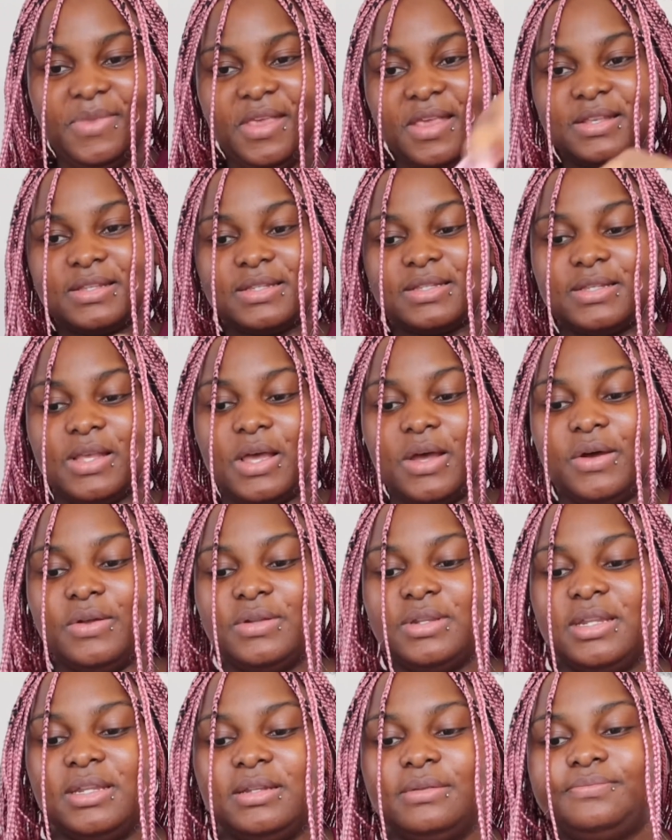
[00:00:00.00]

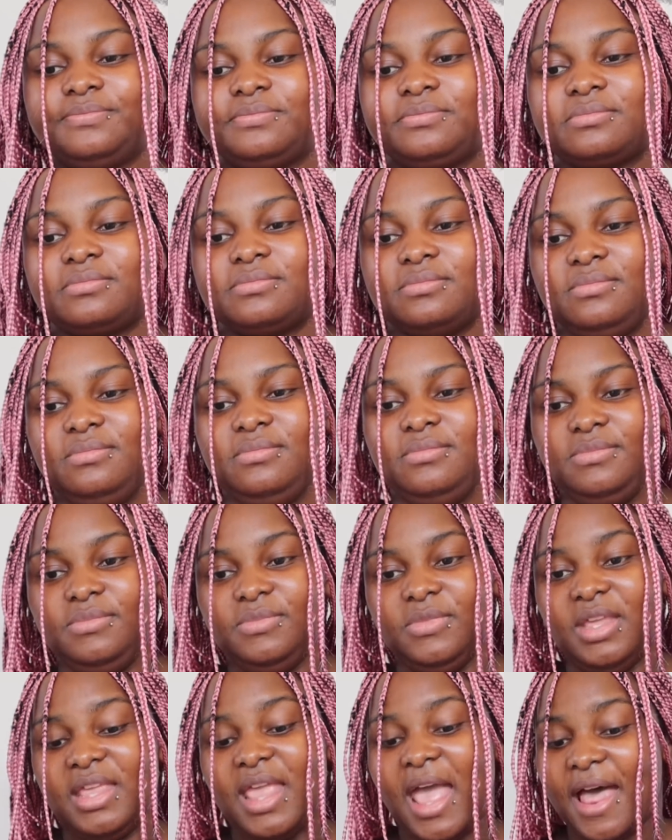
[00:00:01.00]
So
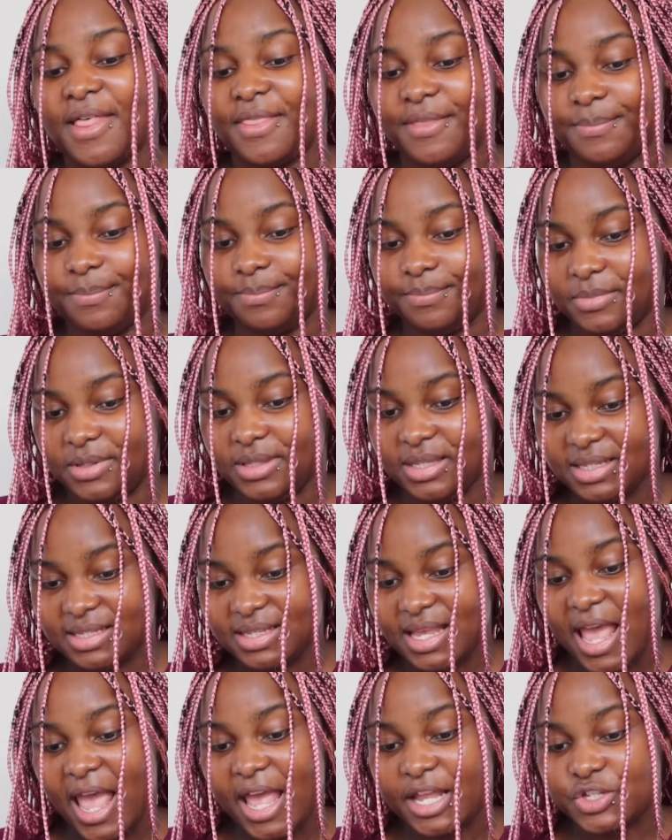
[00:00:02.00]
yeah, this
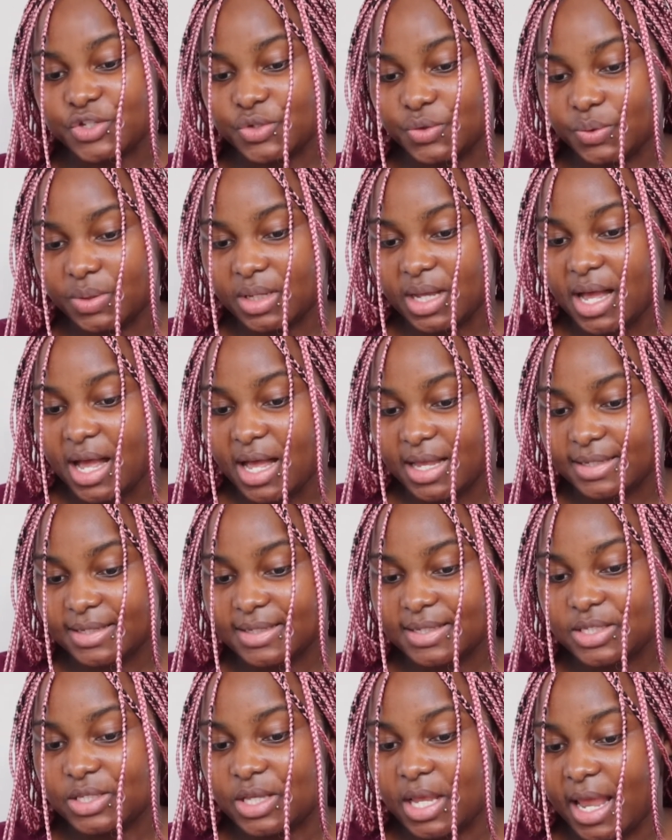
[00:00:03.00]
hair took
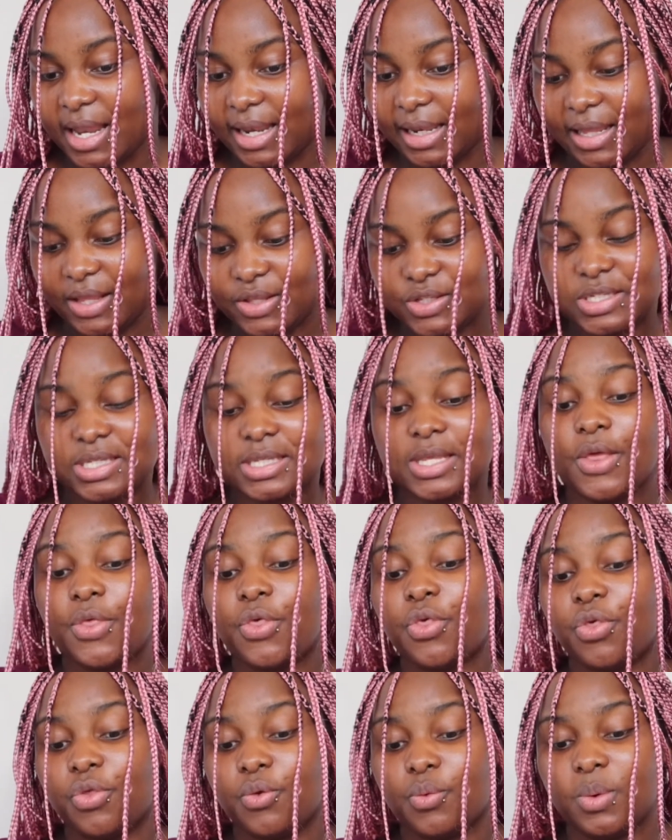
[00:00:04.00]
us at least
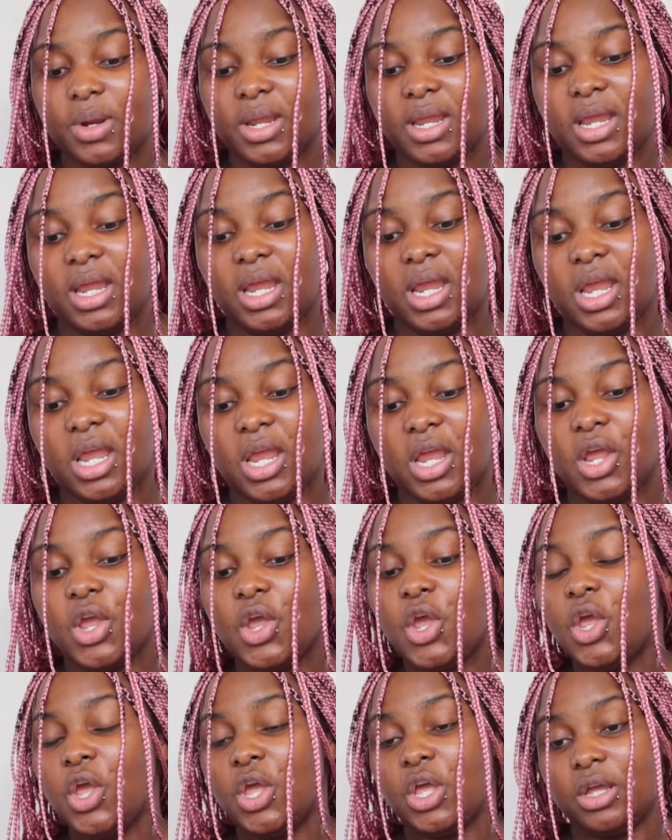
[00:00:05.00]
3
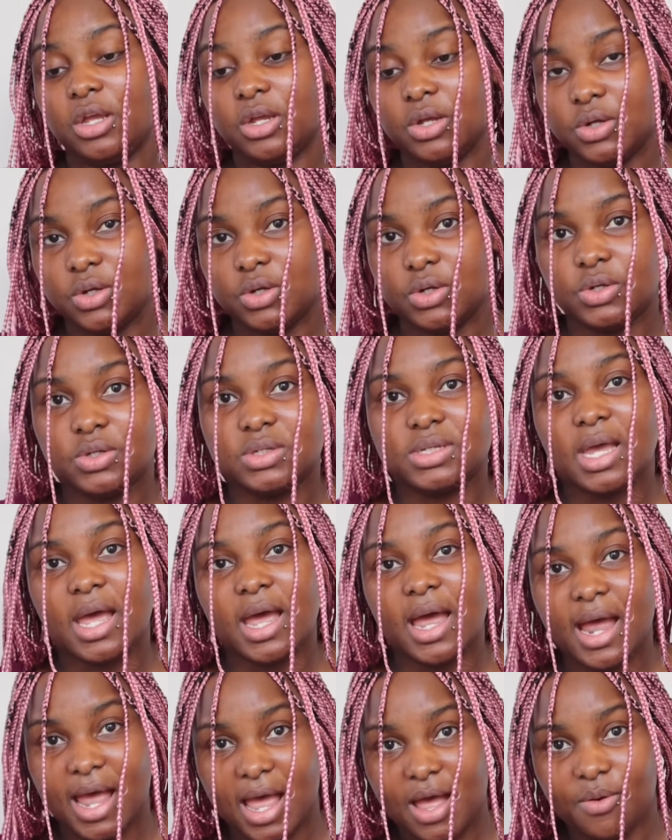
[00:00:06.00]
good
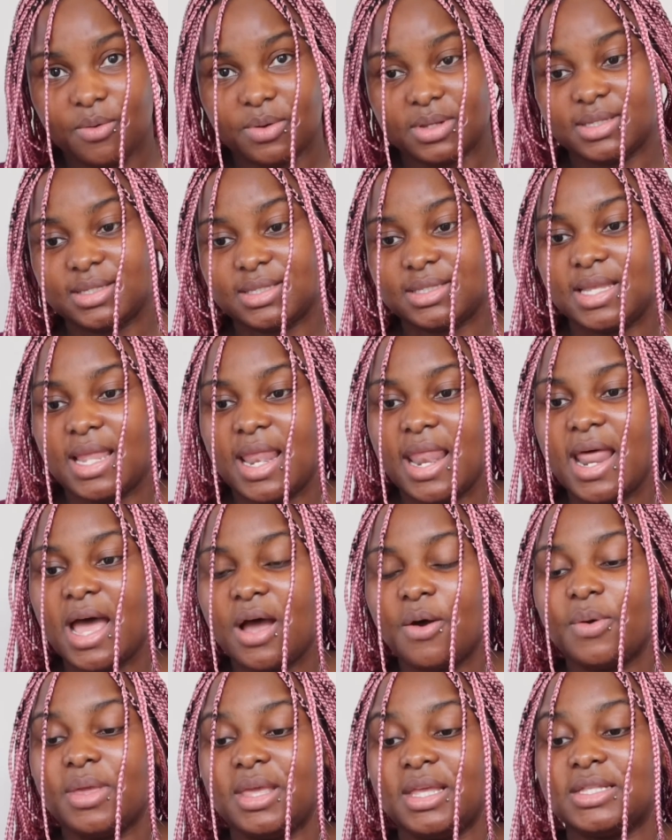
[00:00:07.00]
hours.
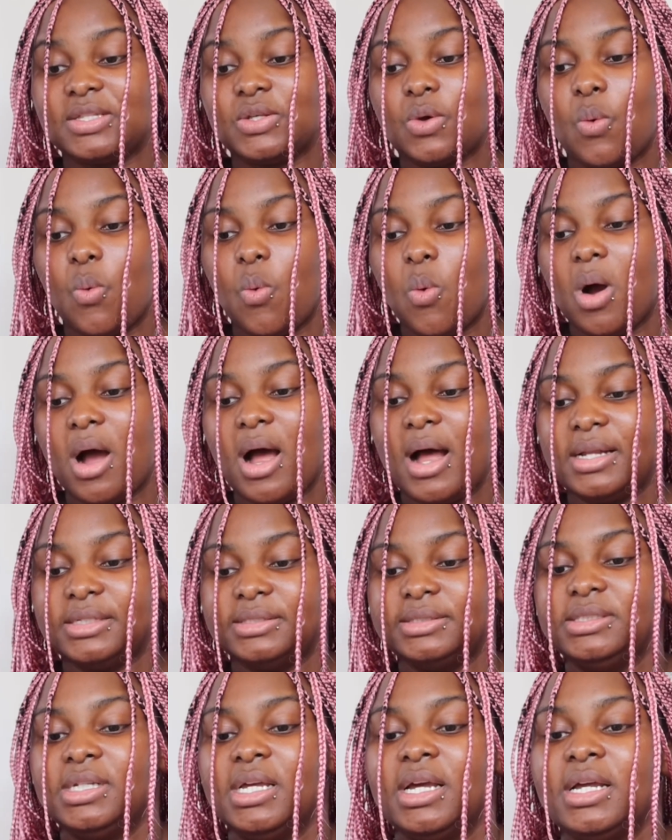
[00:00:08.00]
Now it's
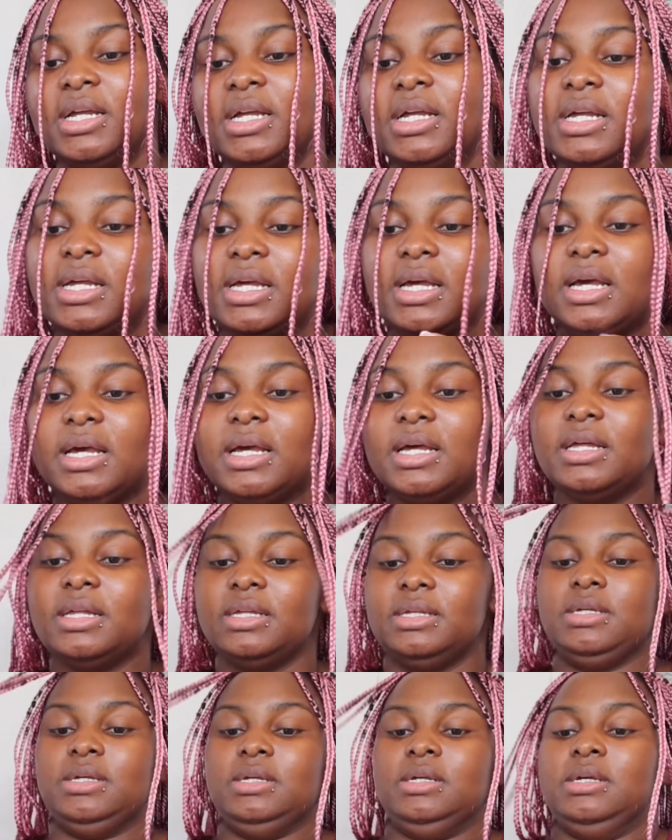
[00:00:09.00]
1
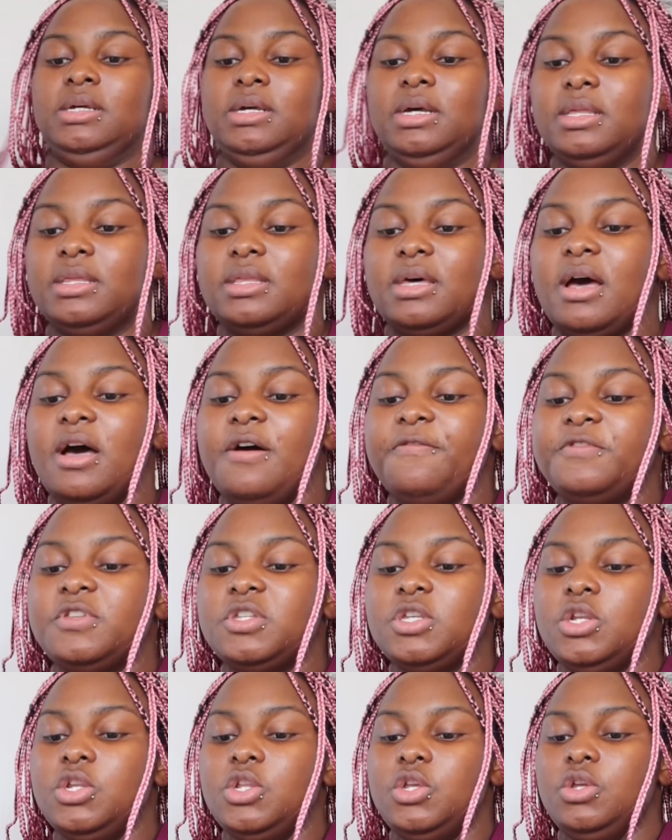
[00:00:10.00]
in the
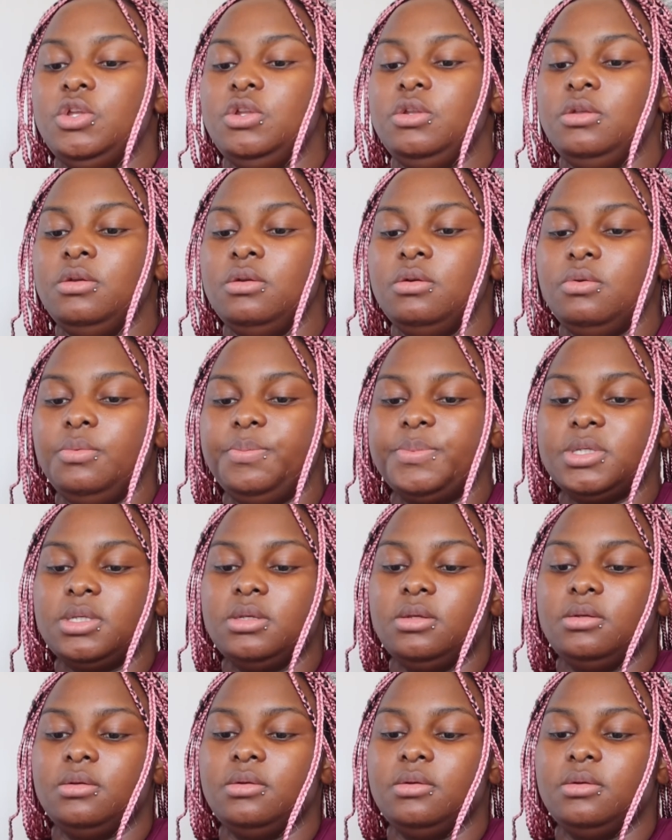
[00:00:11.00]
afternoon. Oops.